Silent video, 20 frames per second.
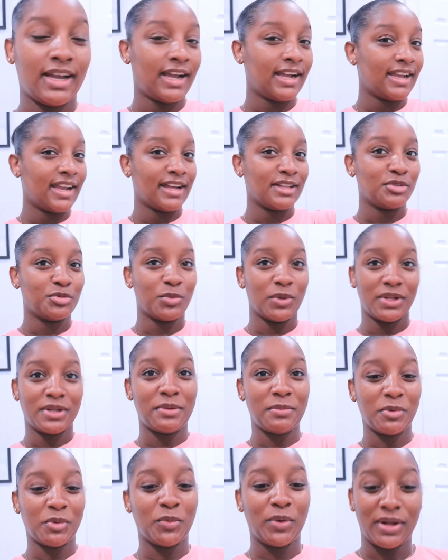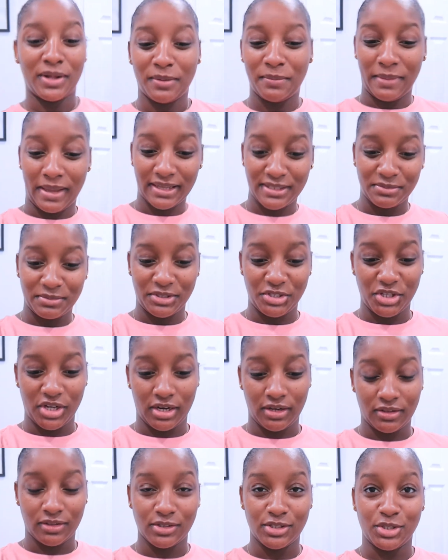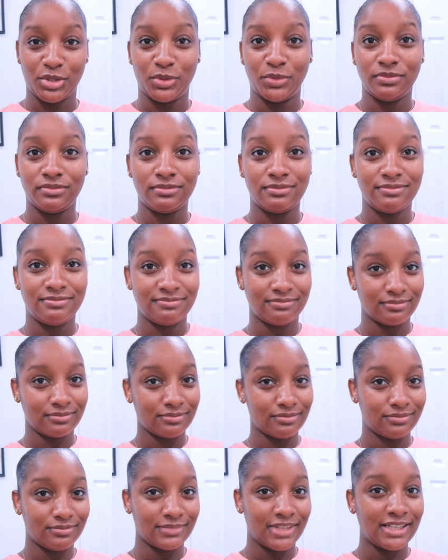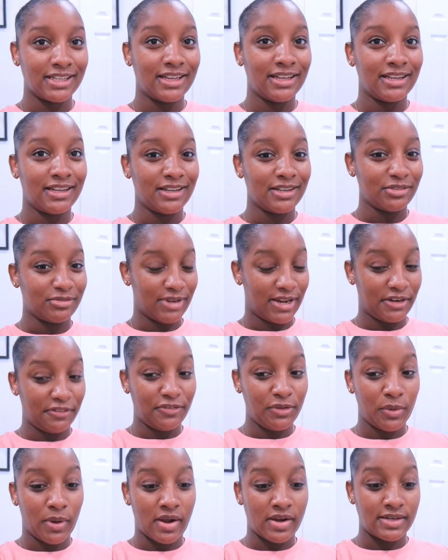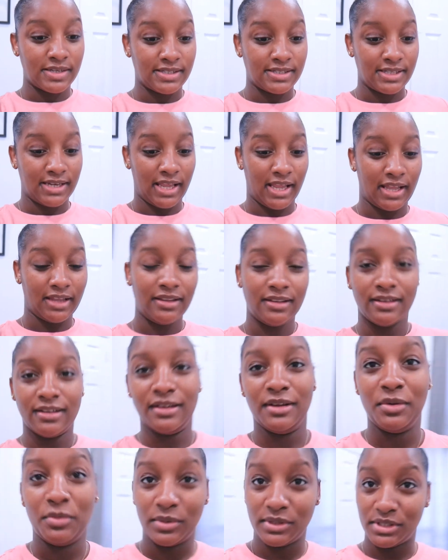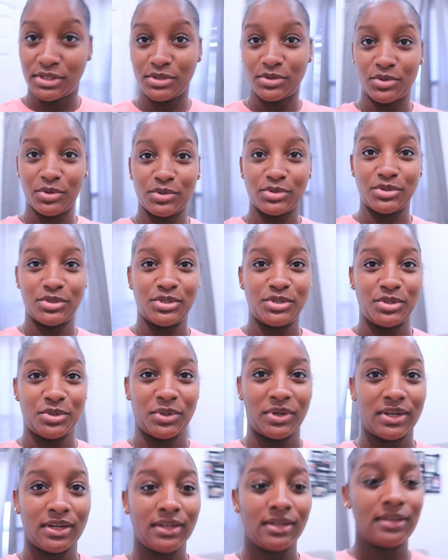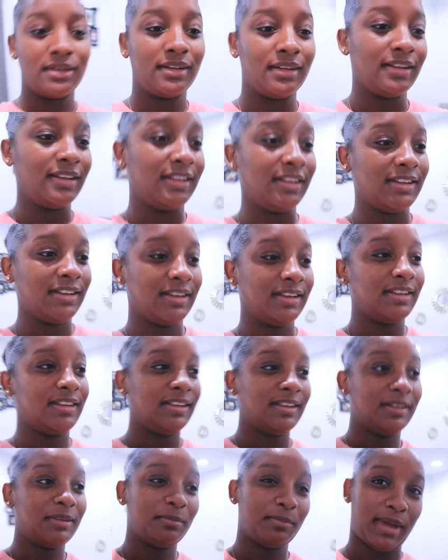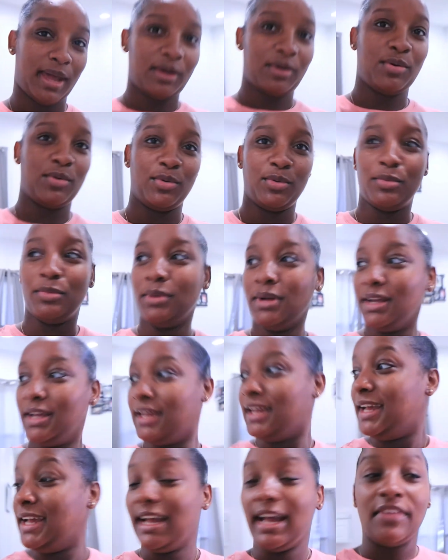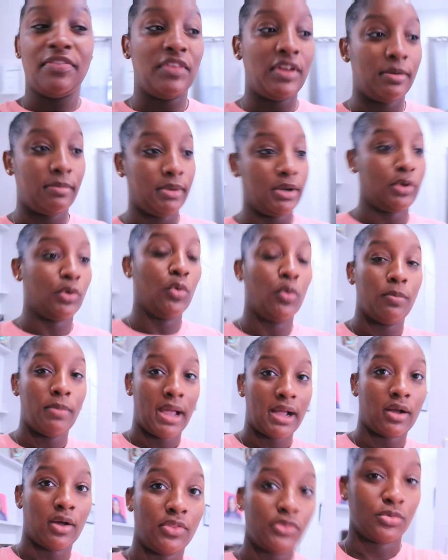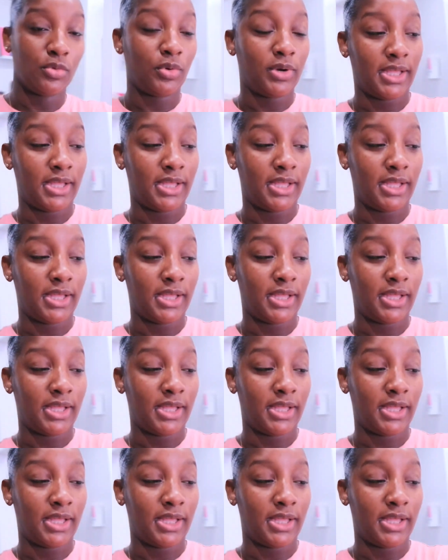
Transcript: Guys, welcome or welcome back to my channel. So, ran a few errands today, went to the grocery store, back home, and then I'm gonna go back on the road